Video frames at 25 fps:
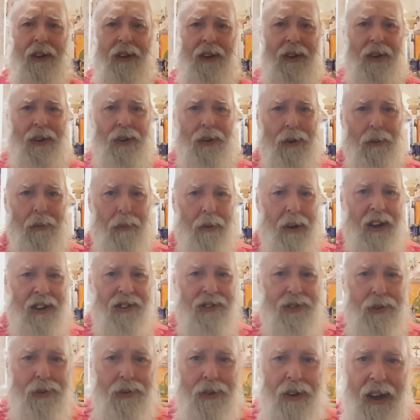who
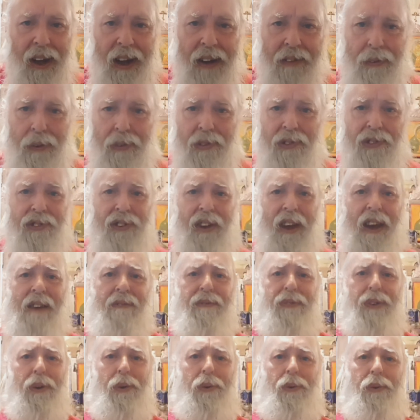brings you life, who
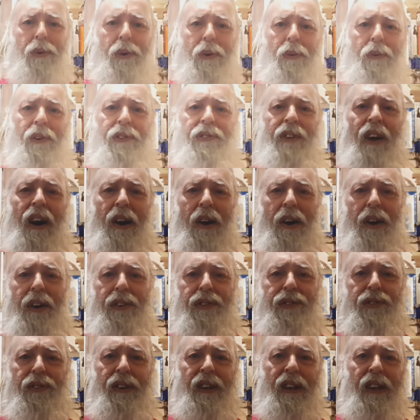saved you, was hung on a
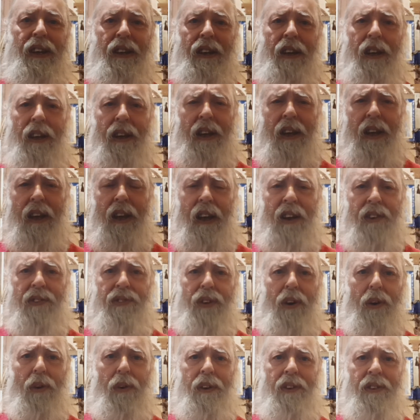tree.
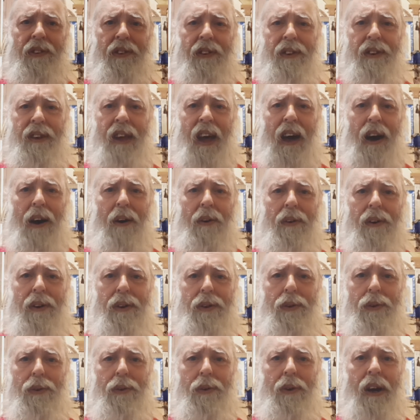So now
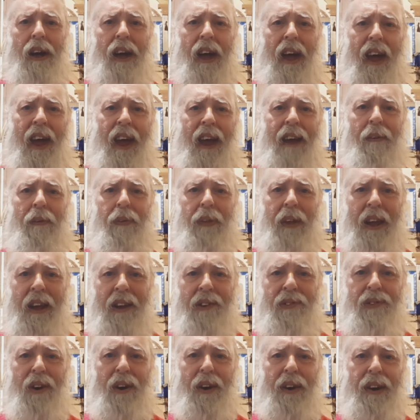you hang
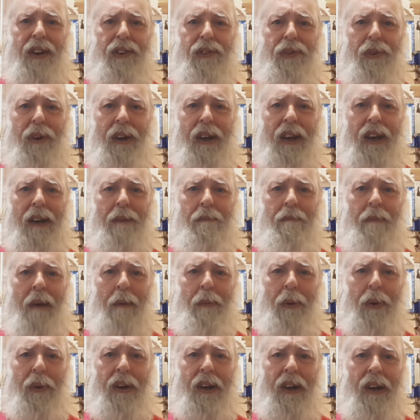things on a tree in
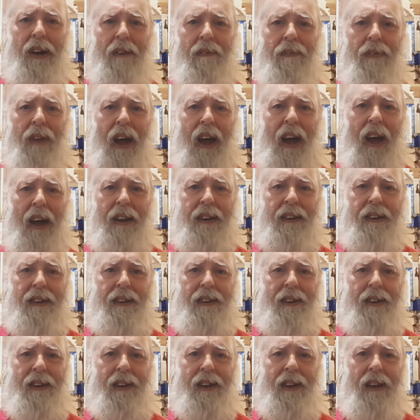memory of that,
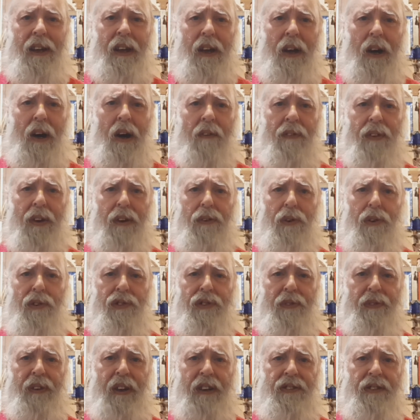of the
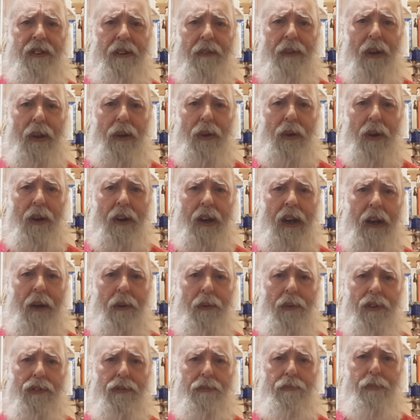crucifixion of the Lord. He
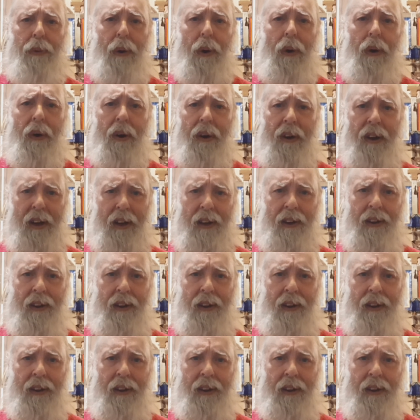was born.